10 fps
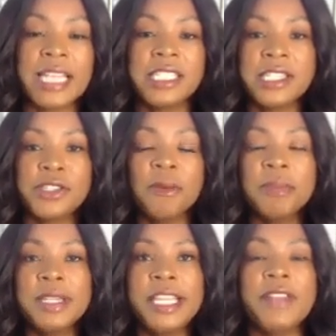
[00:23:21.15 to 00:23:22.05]
I just
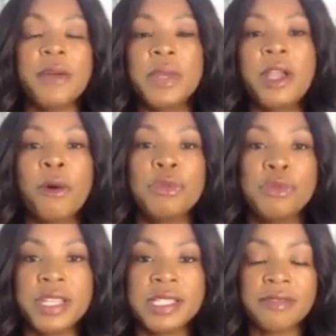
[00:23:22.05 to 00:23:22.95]
don't believe that we go
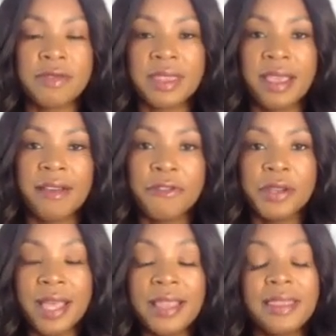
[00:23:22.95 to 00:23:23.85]
through this thing
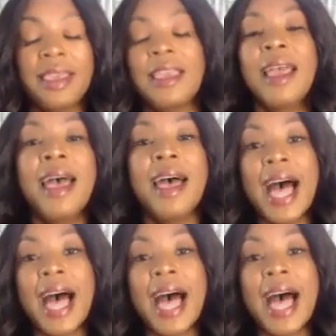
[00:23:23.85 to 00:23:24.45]
for nothing.